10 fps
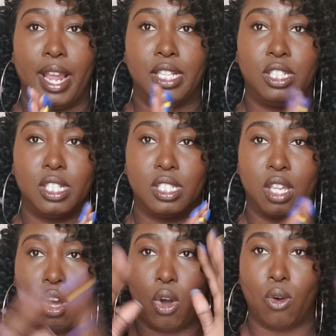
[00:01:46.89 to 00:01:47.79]
and just
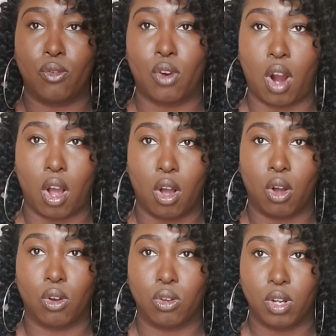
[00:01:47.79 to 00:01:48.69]
an
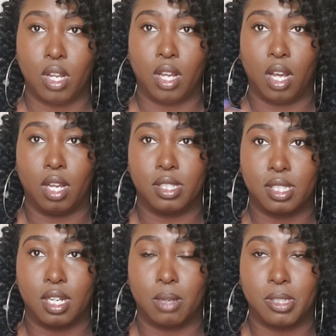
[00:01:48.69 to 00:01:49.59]
overall
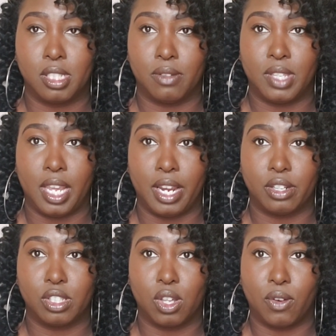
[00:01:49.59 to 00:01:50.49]
synopsis of the
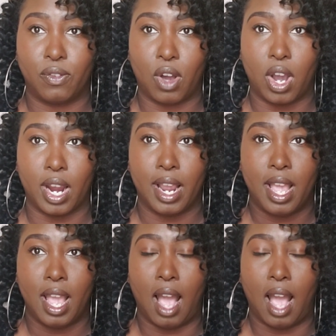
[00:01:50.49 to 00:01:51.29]
hair so far.